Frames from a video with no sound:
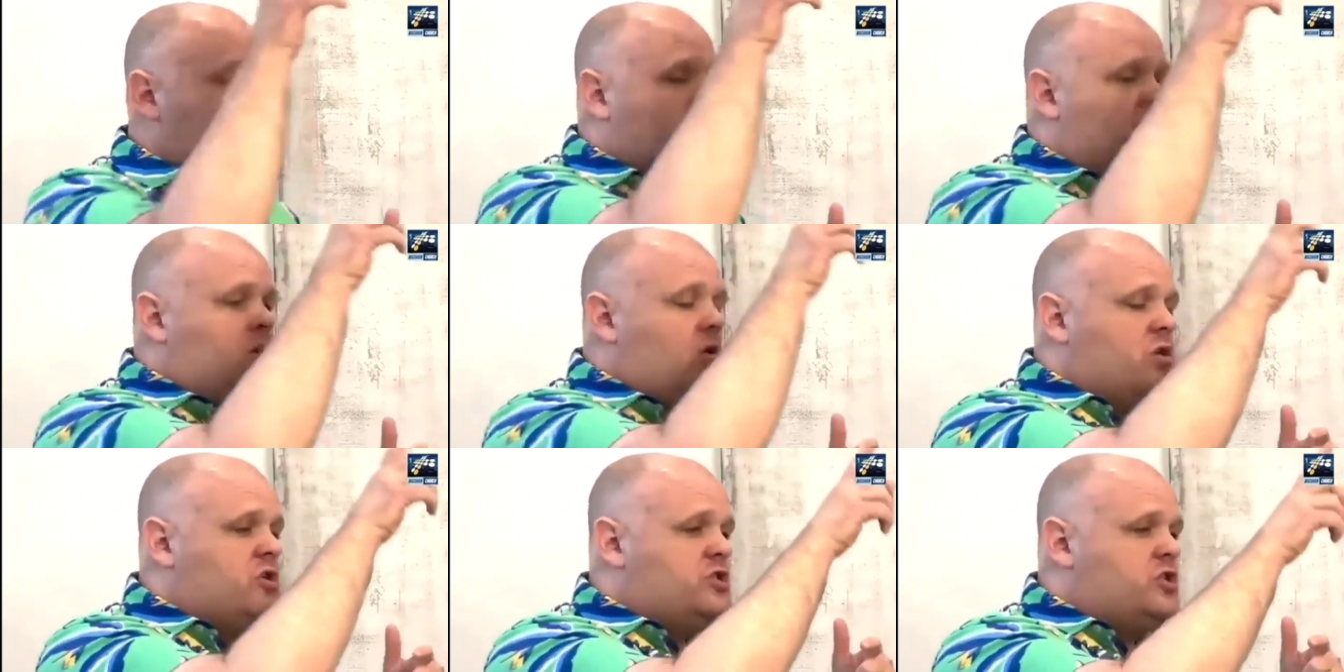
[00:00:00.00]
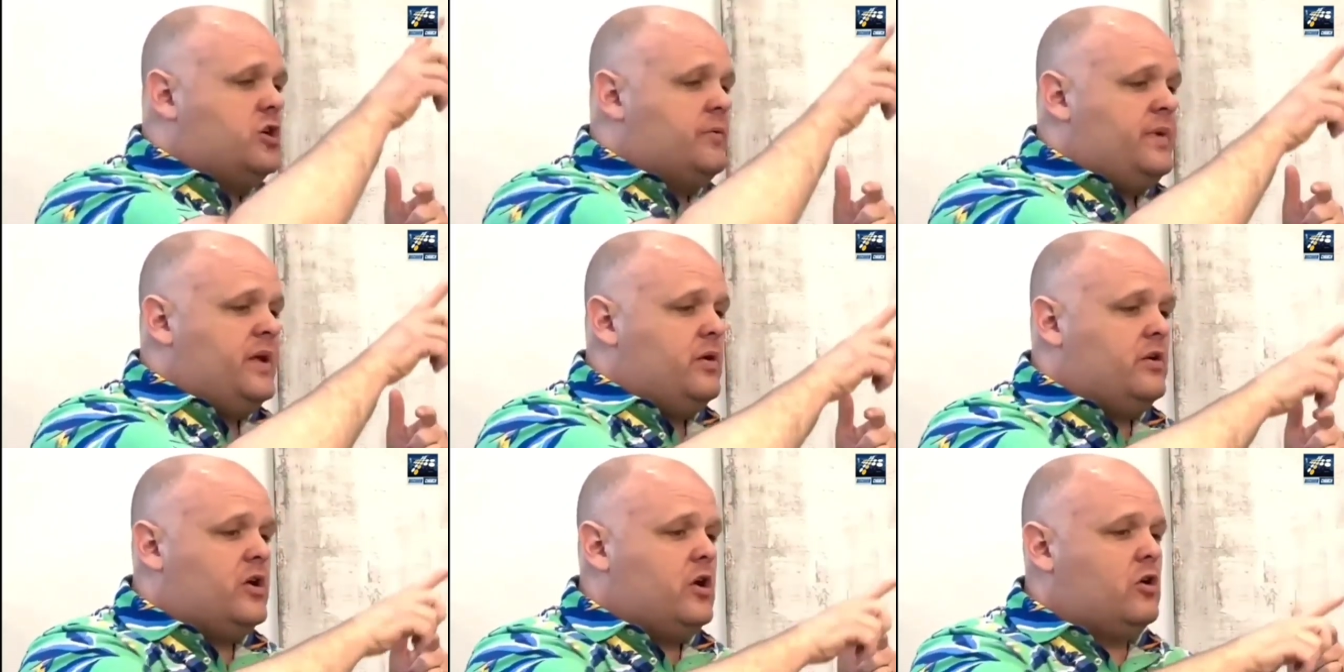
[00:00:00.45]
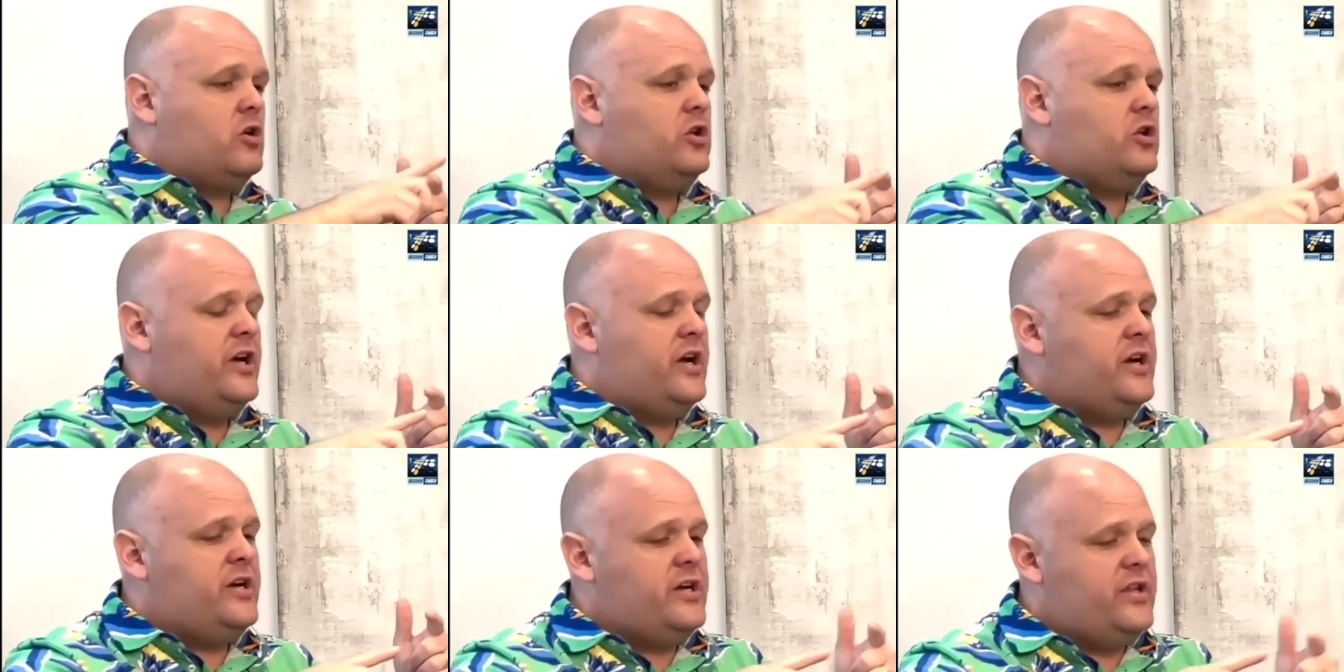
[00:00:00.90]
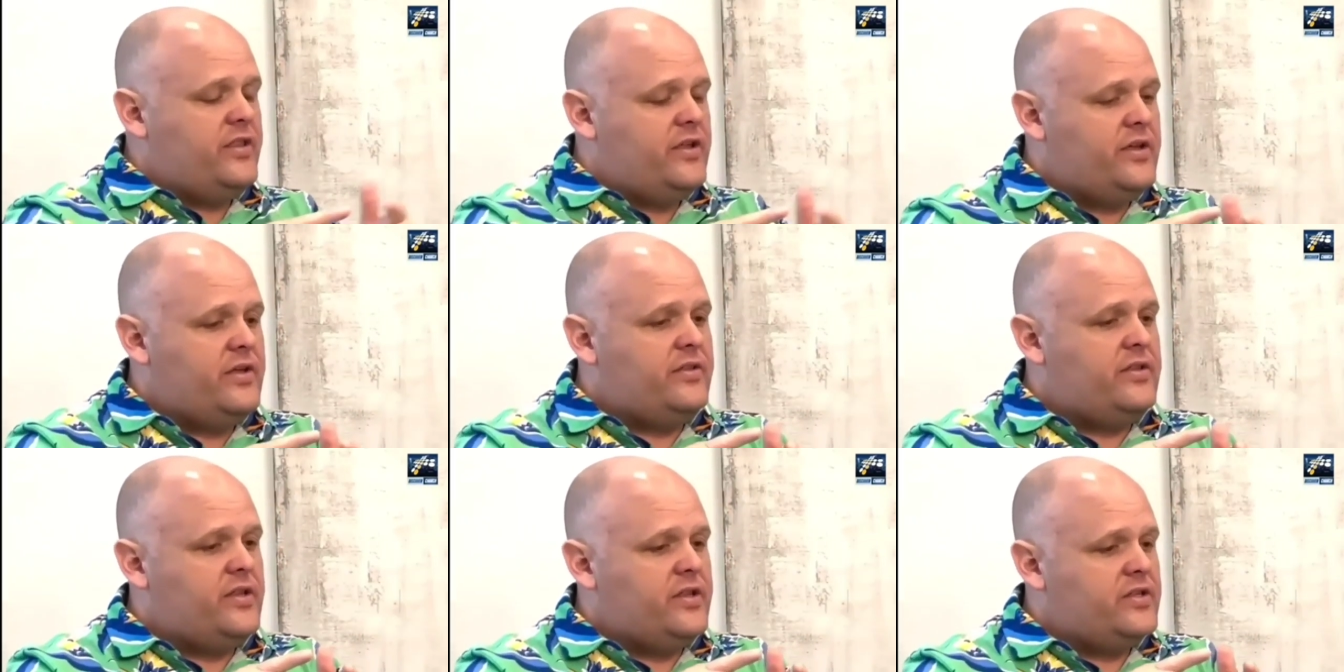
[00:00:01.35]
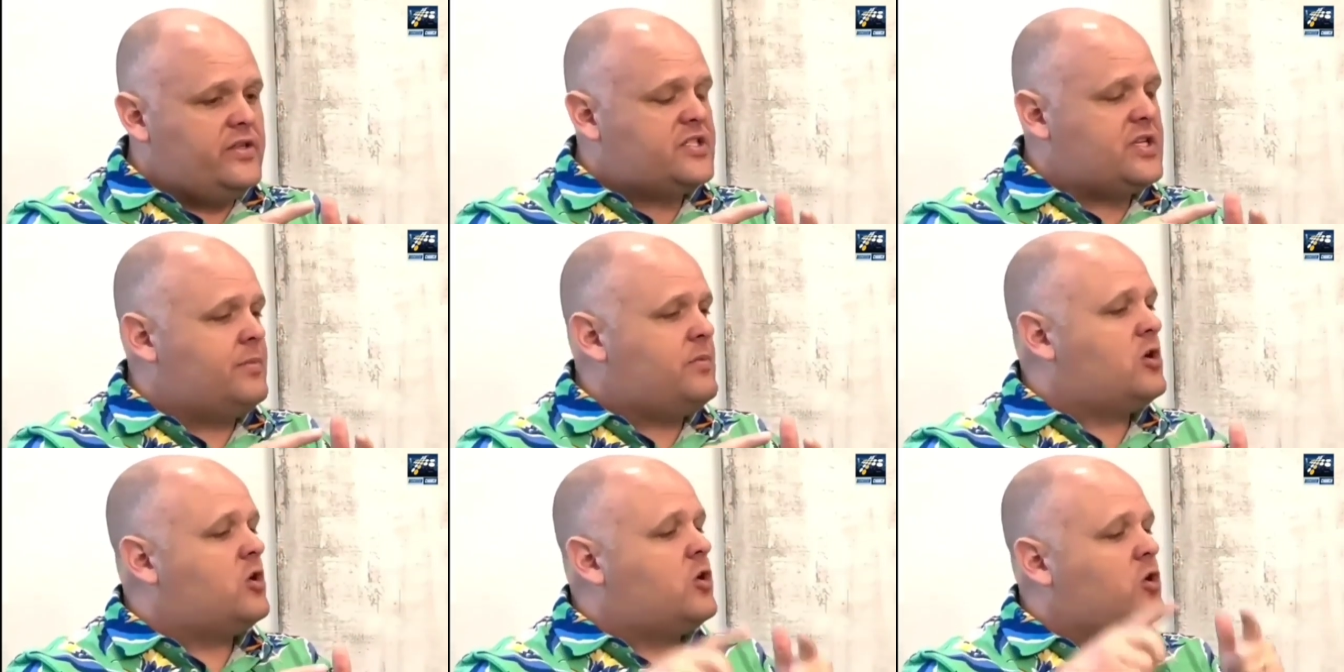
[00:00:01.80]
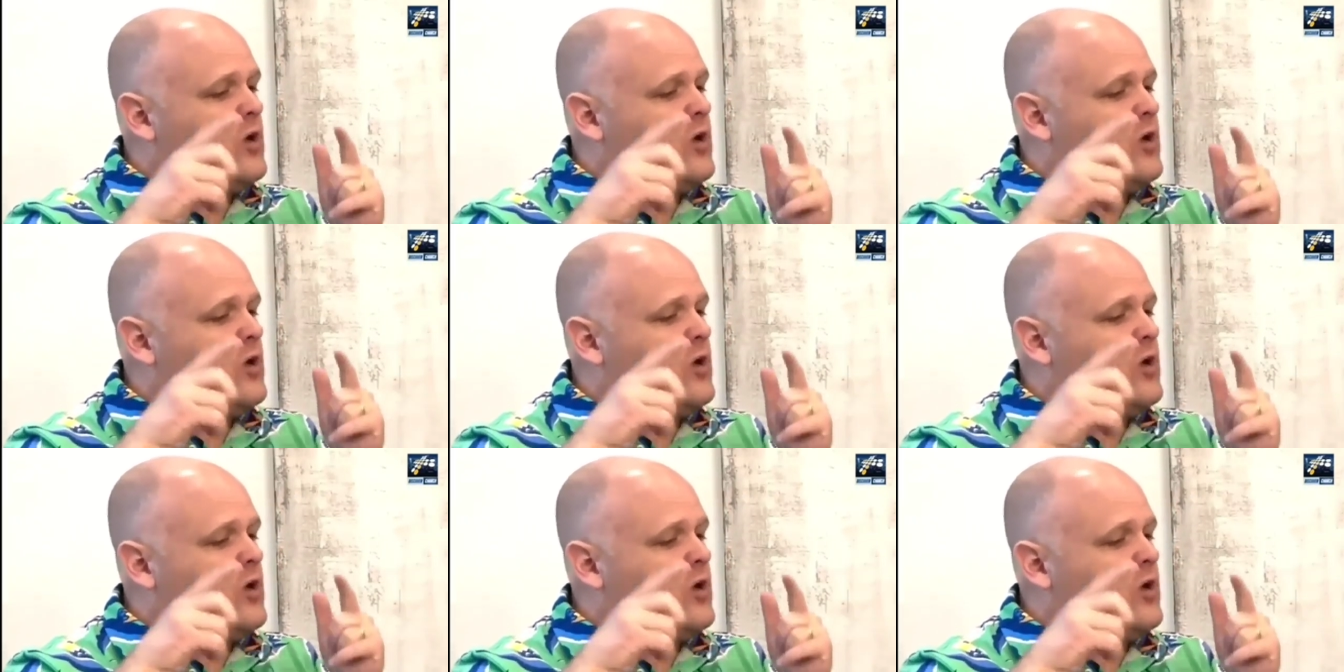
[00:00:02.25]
the Lord showed me it would go clear into the, the summer.